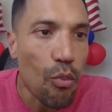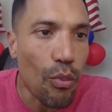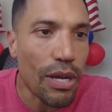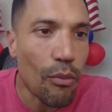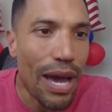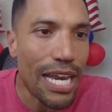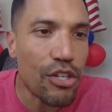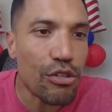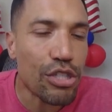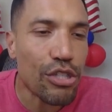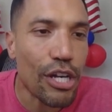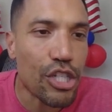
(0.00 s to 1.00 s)
When, why did you
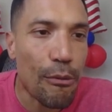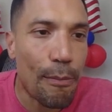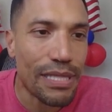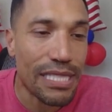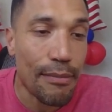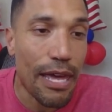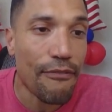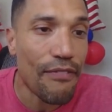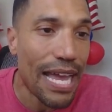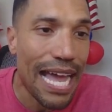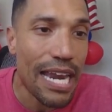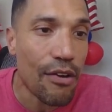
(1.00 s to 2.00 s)
start your business? Matter of
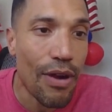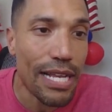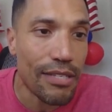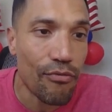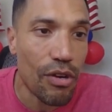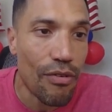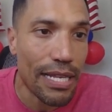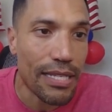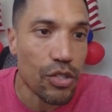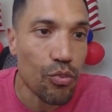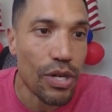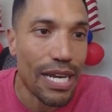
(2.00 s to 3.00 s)
fact, I didn't write rewrite
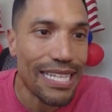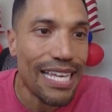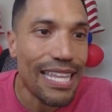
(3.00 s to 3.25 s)
this one.